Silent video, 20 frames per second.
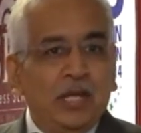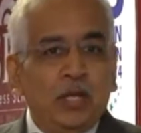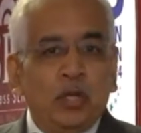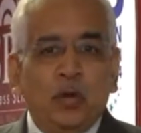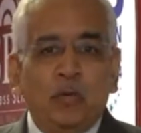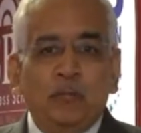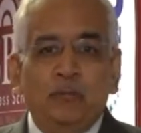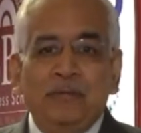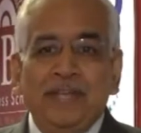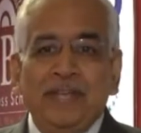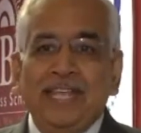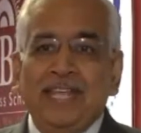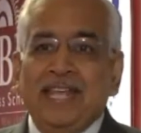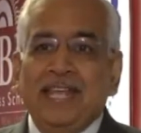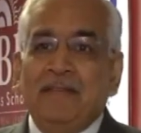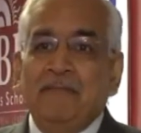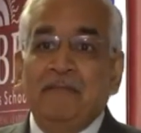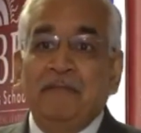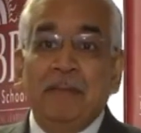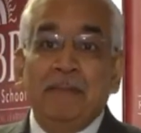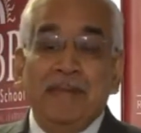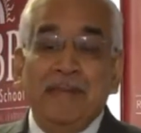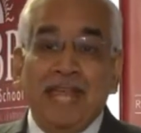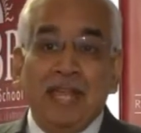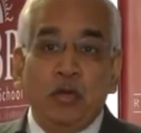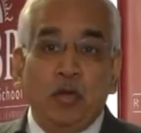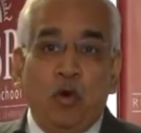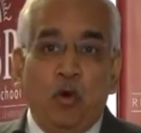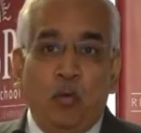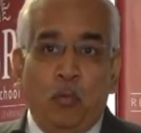You know, we may
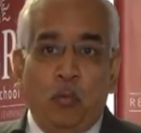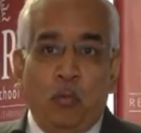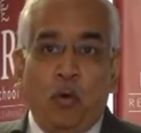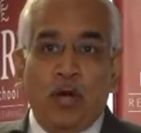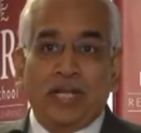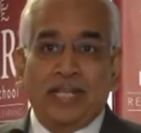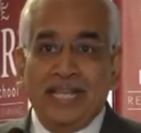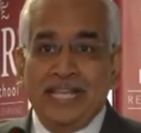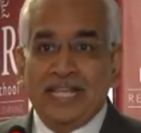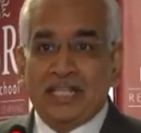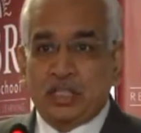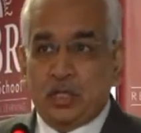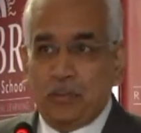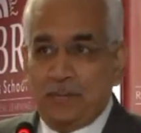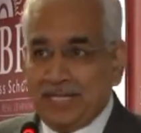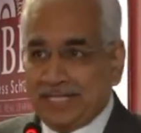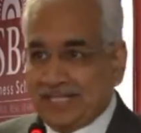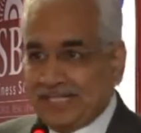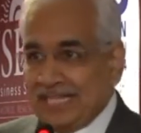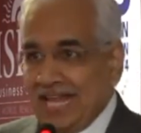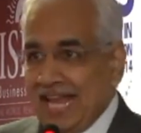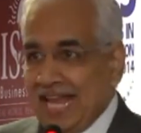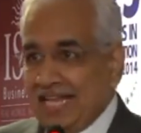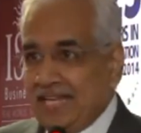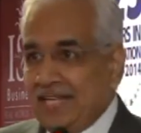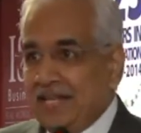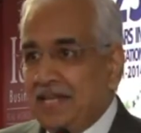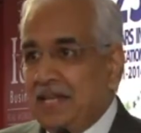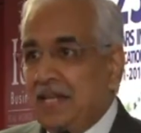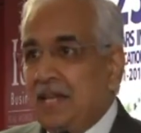know what needs to be
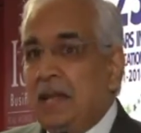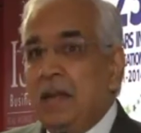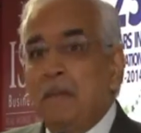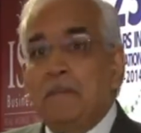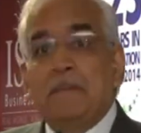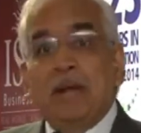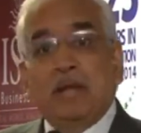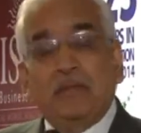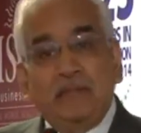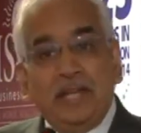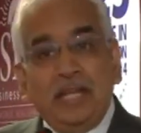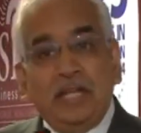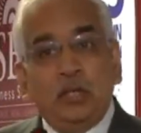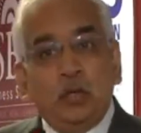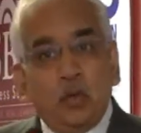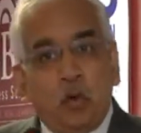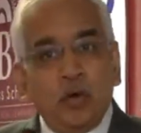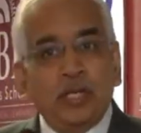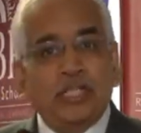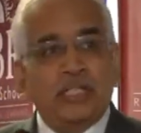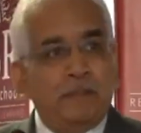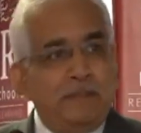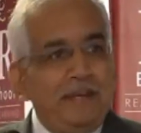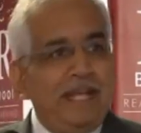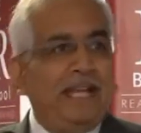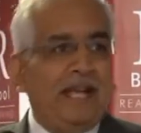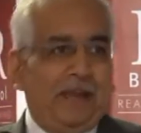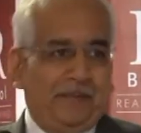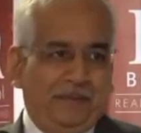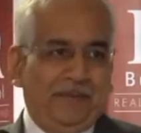said, but we don't
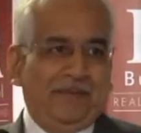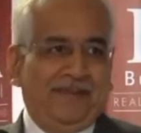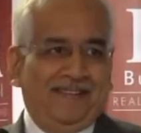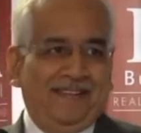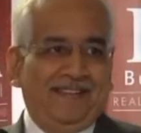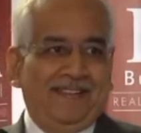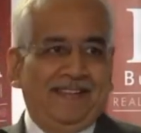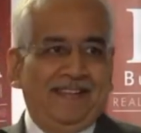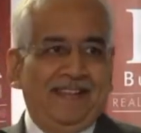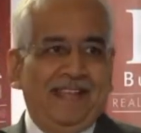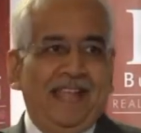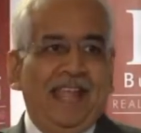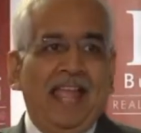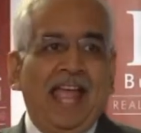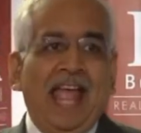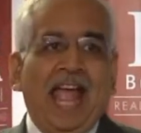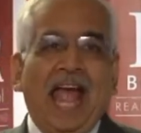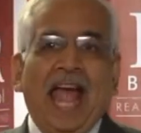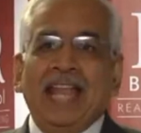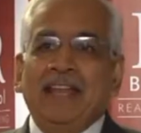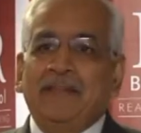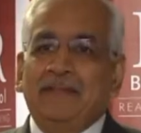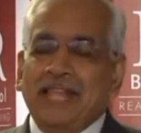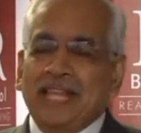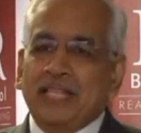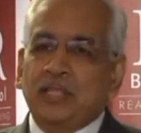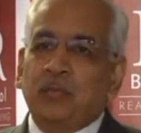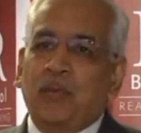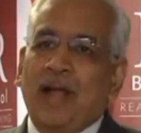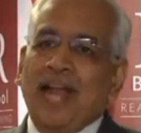speak up. And if
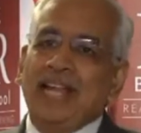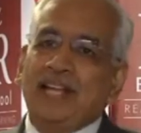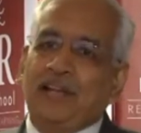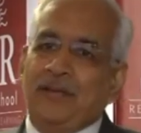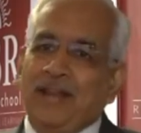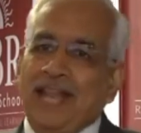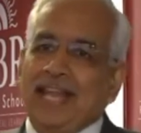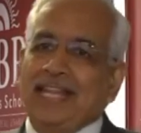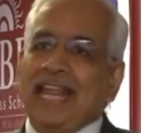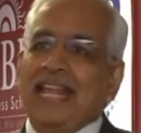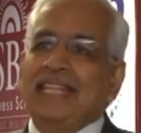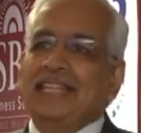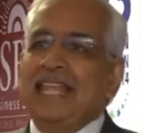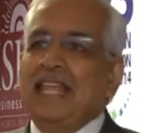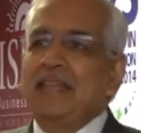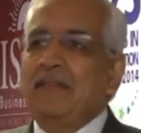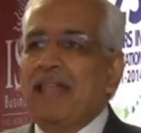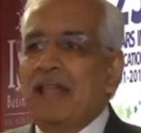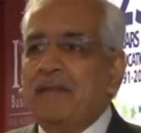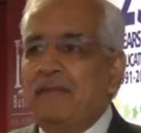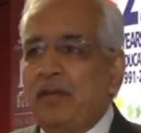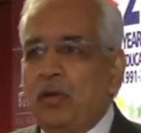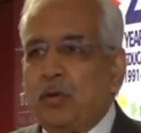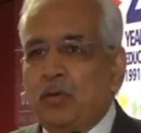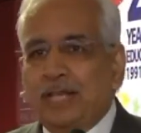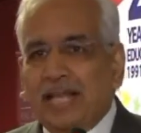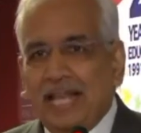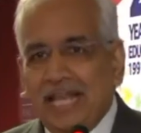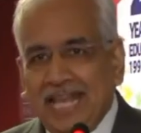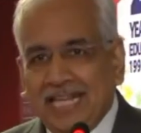there's one trait I think that we
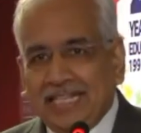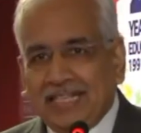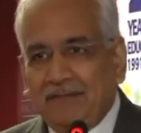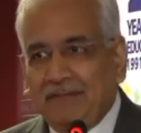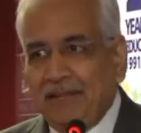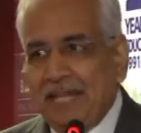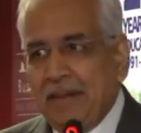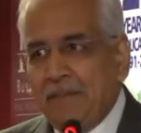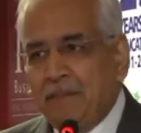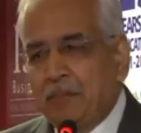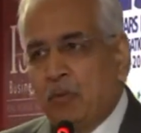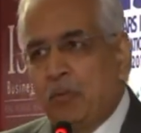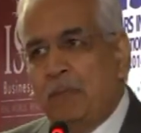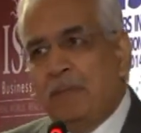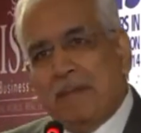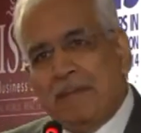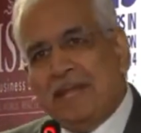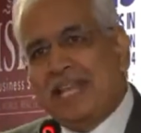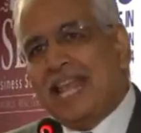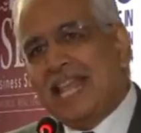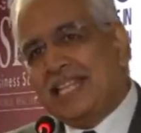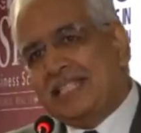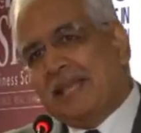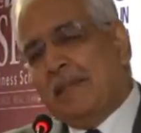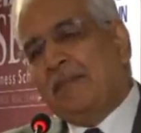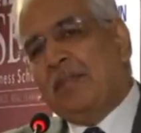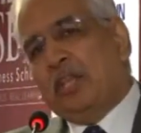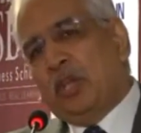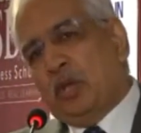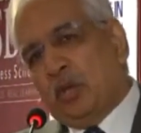could collectively improve, maybe it has
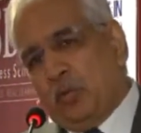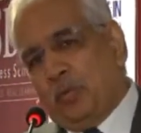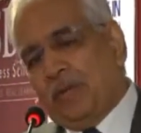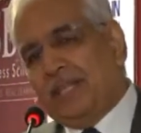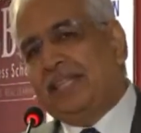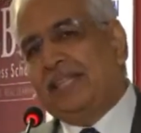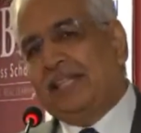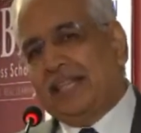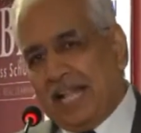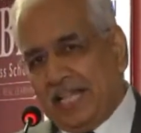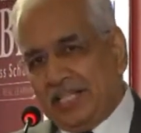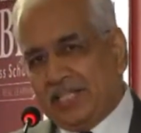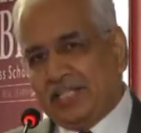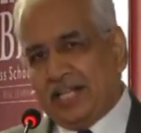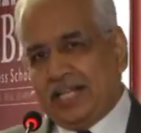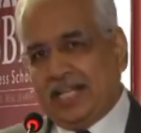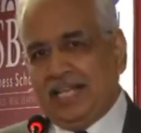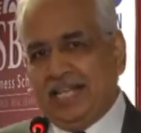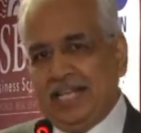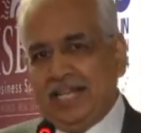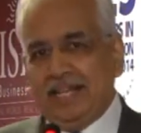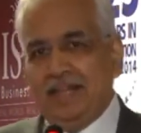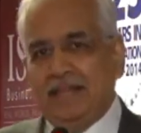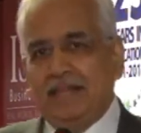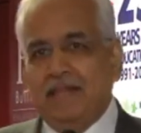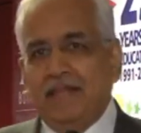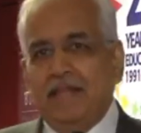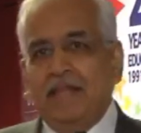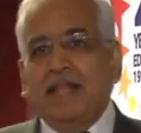something to do with culturally,